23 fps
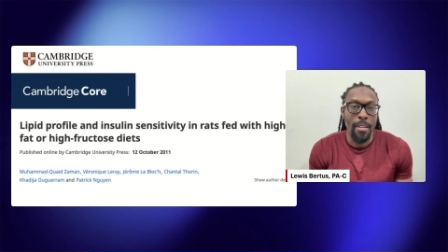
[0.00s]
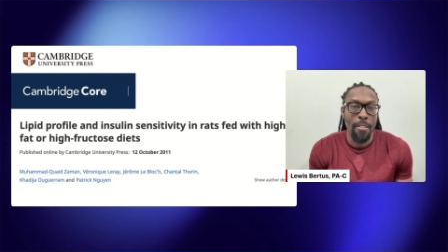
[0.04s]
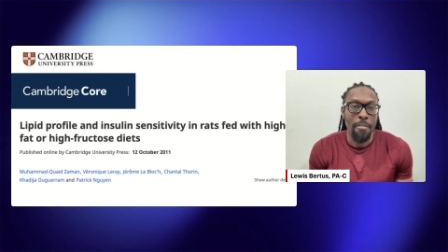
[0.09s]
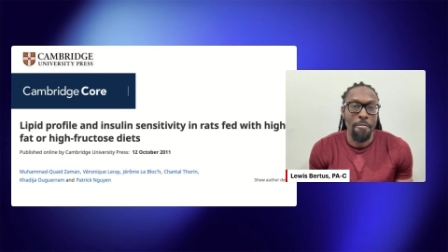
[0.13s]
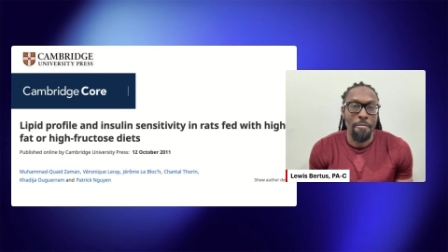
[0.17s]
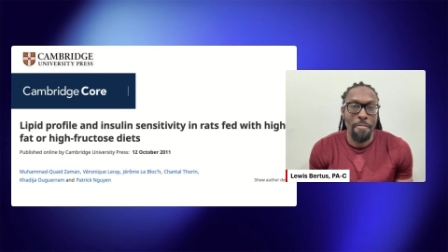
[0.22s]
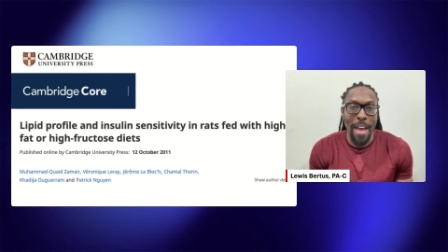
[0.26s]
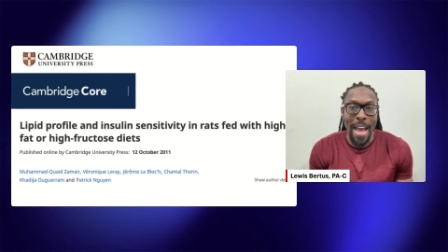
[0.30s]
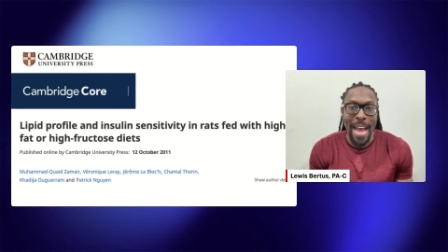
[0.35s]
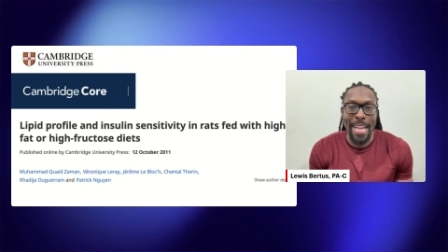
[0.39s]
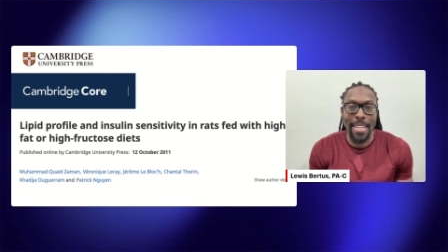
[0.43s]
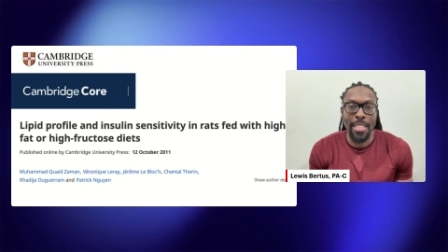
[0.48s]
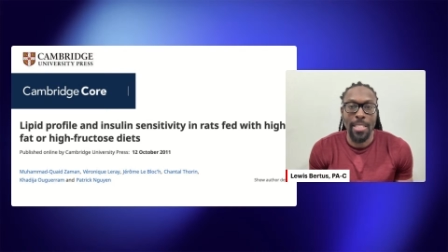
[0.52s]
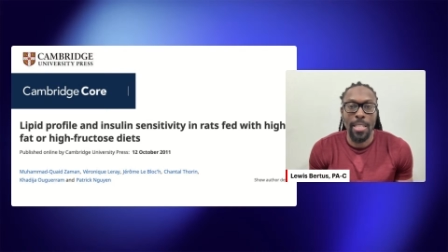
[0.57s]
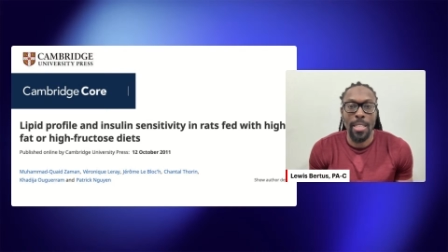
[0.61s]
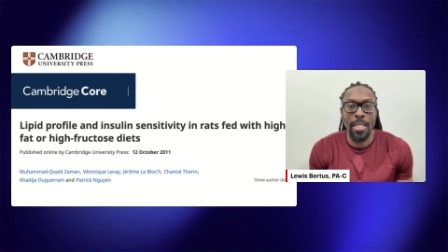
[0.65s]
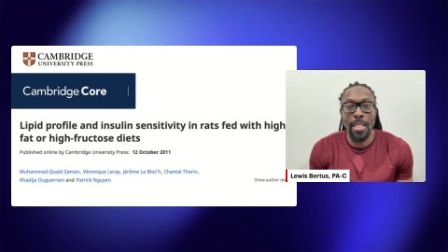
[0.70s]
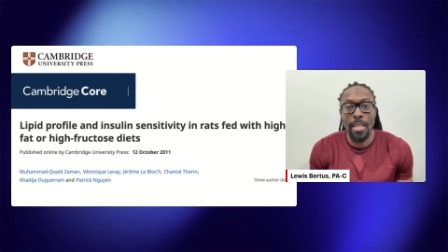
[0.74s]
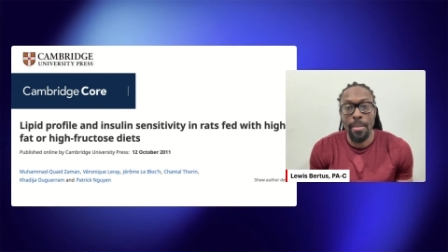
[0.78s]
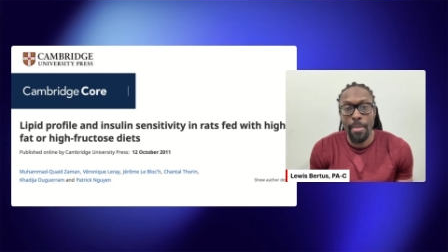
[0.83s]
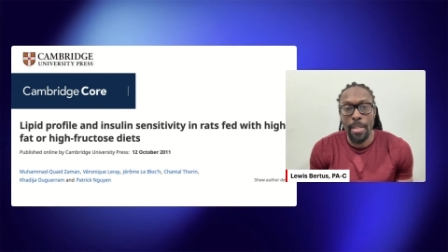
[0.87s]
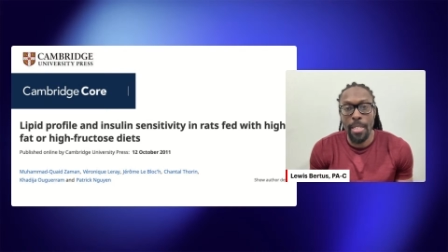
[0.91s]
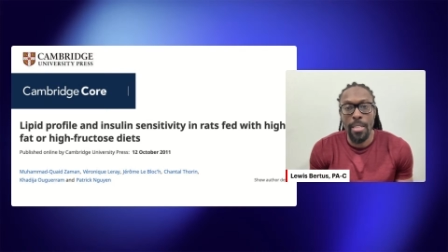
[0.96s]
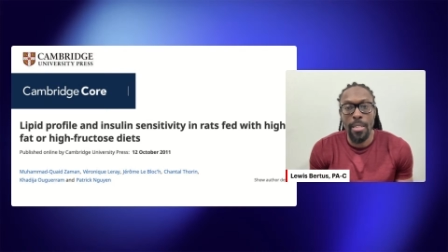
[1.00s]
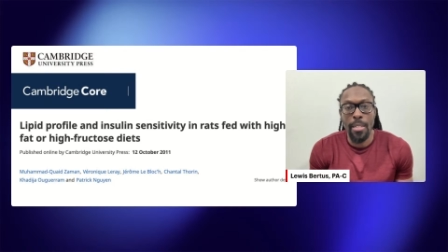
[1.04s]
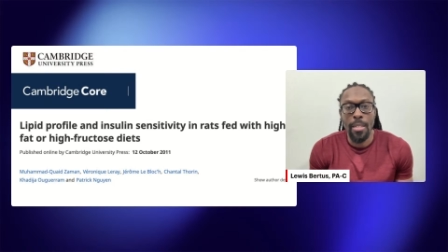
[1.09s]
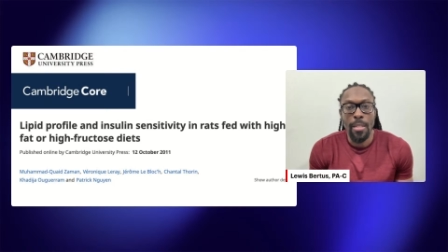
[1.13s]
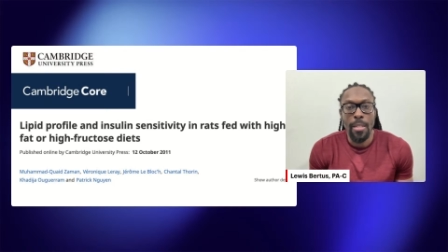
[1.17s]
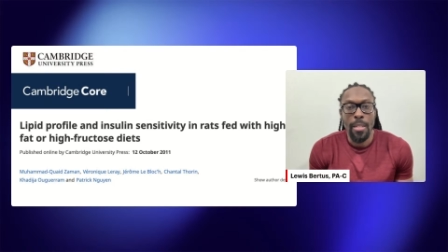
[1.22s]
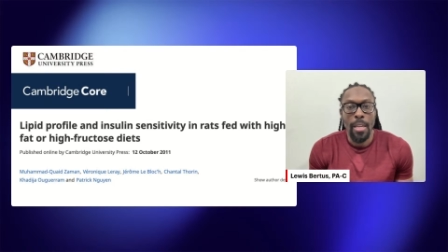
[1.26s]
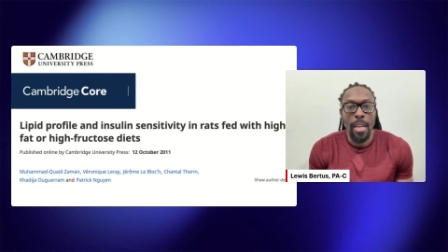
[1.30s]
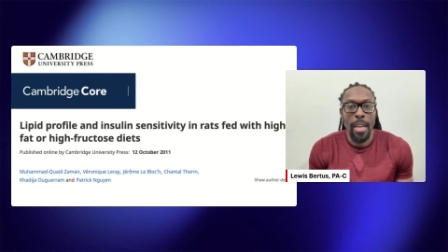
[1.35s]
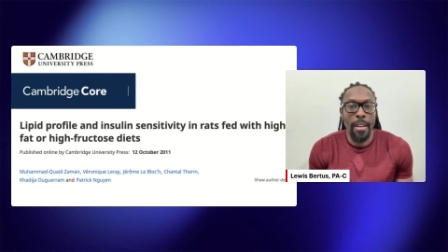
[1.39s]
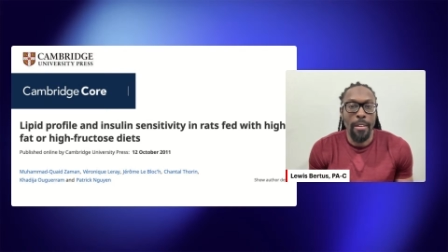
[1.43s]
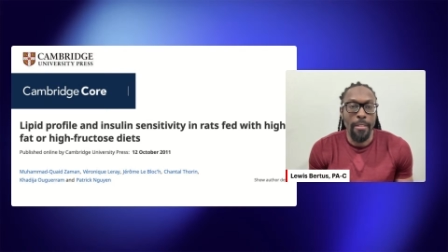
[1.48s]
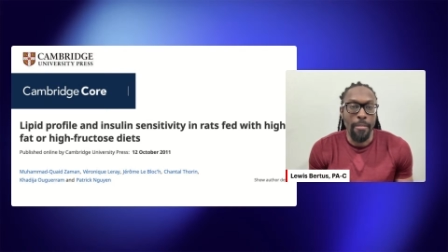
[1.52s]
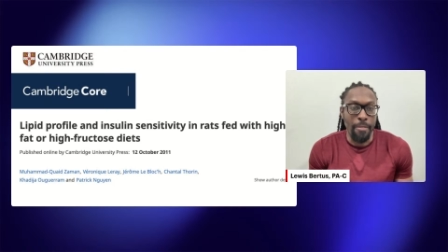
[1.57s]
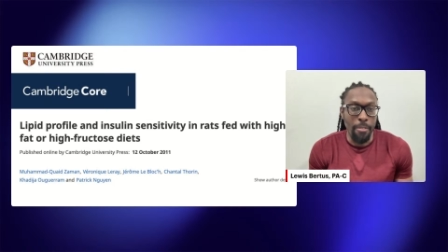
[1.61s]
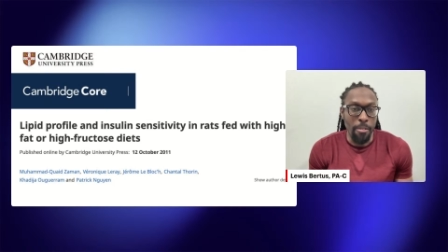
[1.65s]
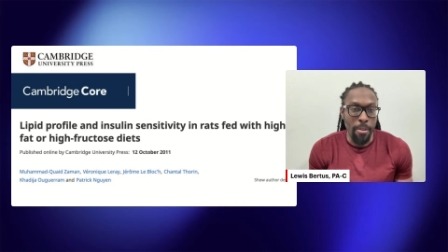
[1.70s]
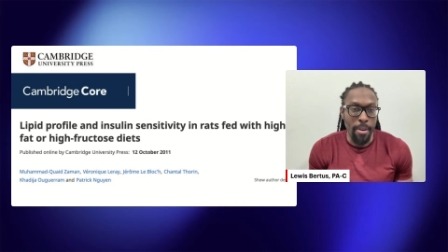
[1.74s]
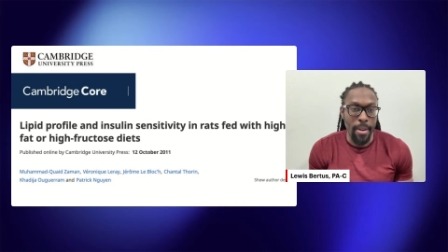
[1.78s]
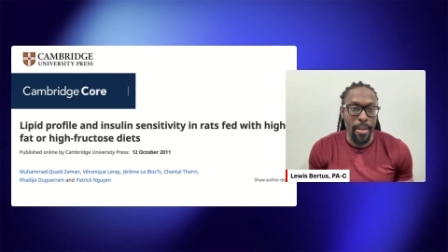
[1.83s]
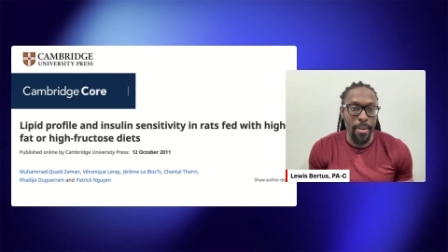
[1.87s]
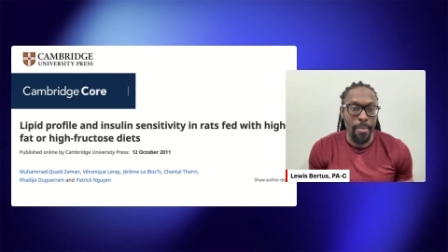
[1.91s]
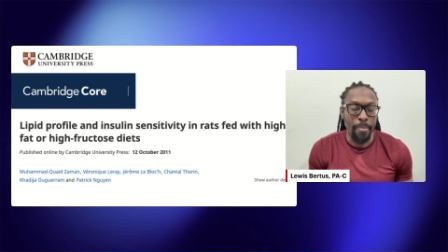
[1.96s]
fat to limit and
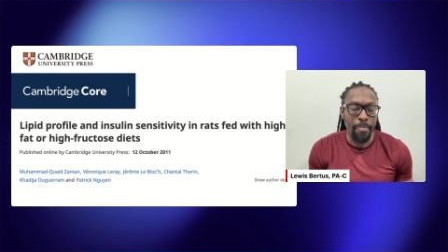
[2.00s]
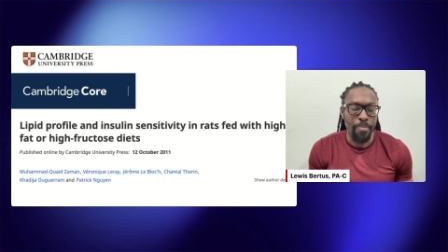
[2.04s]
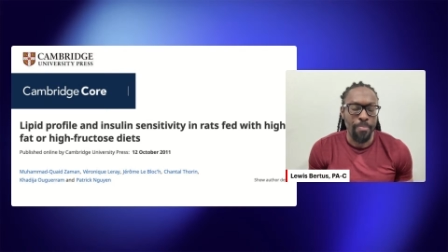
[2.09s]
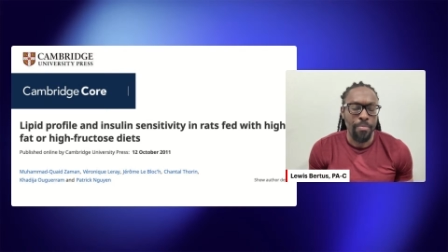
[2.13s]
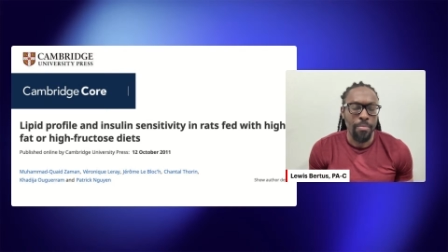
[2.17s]
avoid.